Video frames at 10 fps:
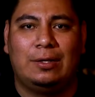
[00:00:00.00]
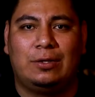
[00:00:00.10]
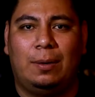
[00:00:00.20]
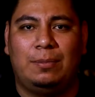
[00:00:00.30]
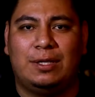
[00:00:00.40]

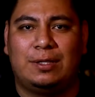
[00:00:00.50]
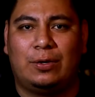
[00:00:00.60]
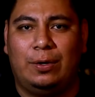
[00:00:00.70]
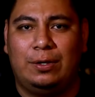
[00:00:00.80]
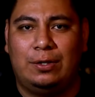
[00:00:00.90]
So I'm just
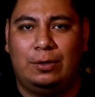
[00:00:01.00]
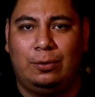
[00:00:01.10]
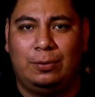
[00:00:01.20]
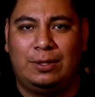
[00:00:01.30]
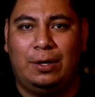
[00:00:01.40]
going to
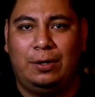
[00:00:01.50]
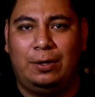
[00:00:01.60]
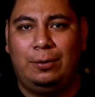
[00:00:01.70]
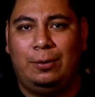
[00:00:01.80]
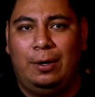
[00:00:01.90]
tell
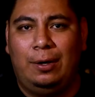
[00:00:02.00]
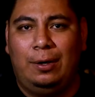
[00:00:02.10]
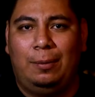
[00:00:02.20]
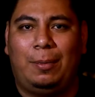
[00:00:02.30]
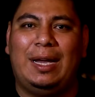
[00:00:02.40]
you
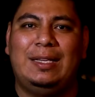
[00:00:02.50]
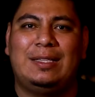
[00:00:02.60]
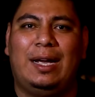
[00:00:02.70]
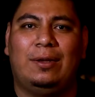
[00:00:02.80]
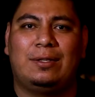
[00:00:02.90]
my ins
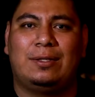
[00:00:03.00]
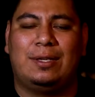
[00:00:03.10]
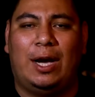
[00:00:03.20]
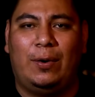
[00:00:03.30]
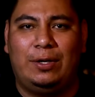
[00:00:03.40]
and outs,
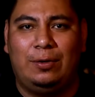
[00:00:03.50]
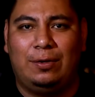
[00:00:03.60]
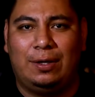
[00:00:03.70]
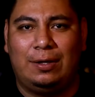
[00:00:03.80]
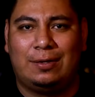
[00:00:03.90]
how I do
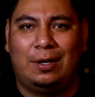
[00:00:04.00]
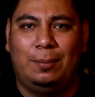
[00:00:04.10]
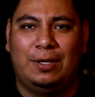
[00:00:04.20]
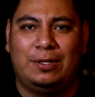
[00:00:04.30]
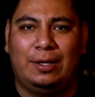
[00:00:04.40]
things on a
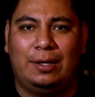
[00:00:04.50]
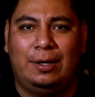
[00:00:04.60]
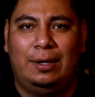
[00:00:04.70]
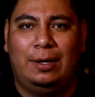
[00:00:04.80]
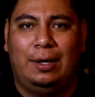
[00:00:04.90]
budget,
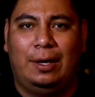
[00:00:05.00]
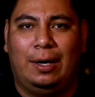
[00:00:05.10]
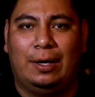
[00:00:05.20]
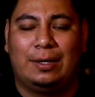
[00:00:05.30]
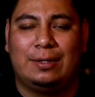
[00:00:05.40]

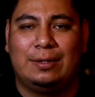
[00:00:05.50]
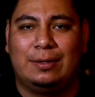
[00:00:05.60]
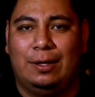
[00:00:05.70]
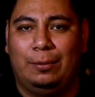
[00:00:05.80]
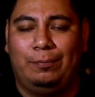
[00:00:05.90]
because,
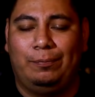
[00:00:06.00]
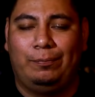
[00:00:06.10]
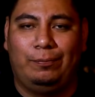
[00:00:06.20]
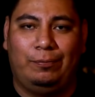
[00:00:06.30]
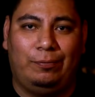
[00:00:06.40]
you know,
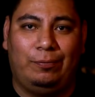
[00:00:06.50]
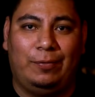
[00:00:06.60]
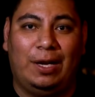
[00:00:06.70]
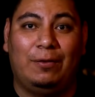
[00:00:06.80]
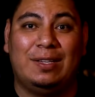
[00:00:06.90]

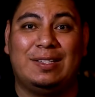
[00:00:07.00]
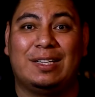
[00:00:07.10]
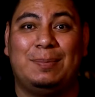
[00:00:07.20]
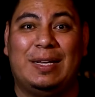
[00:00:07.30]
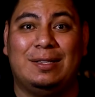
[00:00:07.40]
everything's
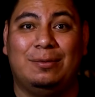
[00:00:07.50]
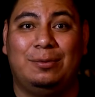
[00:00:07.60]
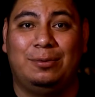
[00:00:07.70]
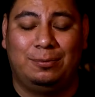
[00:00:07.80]
expensive.